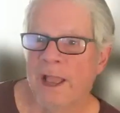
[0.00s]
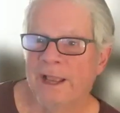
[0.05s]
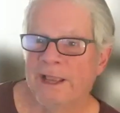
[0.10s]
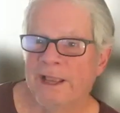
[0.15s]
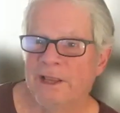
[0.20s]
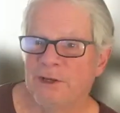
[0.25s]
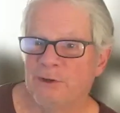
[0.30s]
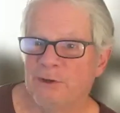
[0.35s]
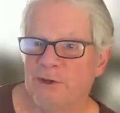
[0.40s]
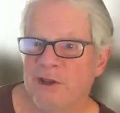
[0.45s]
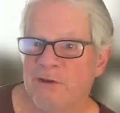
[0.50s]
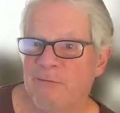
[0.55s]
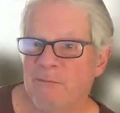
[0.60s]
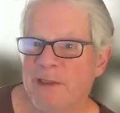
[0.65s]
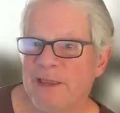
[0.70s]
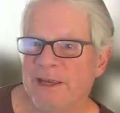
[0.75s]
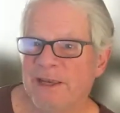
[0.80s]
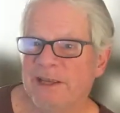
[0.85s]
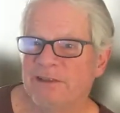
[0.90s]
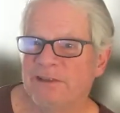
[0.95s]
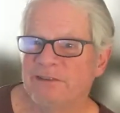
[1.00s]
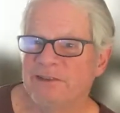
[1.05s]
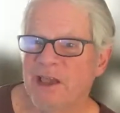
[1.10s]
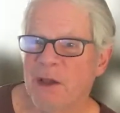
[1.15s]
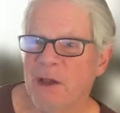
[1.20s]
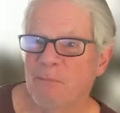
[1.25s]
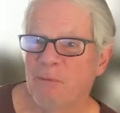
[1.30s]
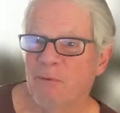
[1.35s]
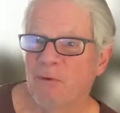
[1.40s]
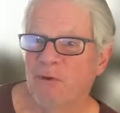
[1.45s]
And can you give me an
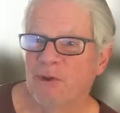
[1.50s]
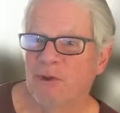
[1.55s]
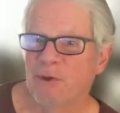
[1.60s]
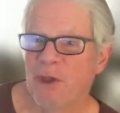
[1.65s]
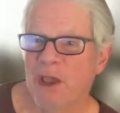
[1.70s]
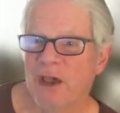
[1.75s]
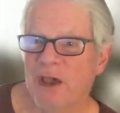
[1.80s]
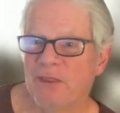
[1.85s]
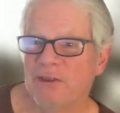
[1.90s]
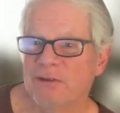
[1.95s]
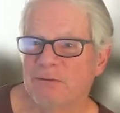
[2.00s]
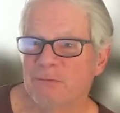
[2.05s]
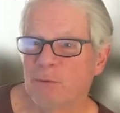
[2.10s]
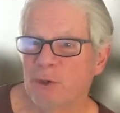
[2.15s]
example? You had this